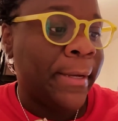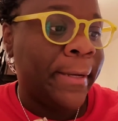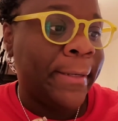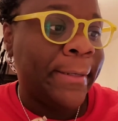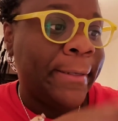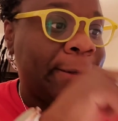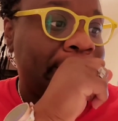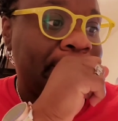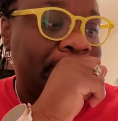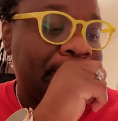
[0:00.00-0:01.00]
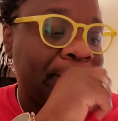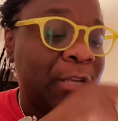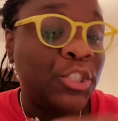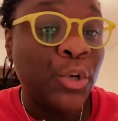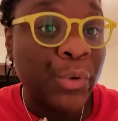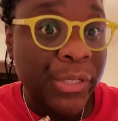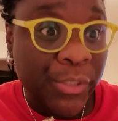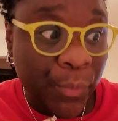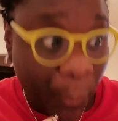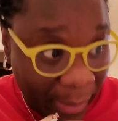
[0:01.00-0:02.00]
shoulder
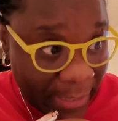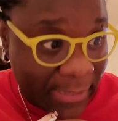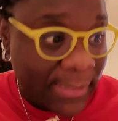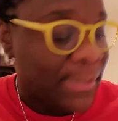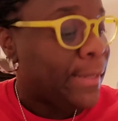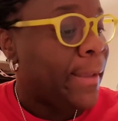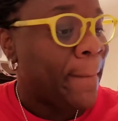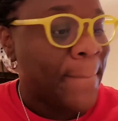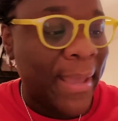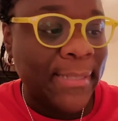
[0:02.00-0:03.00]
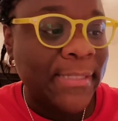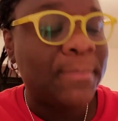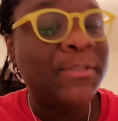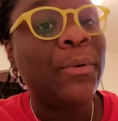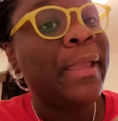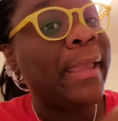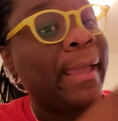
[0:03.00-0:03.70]
to waist, bicep. So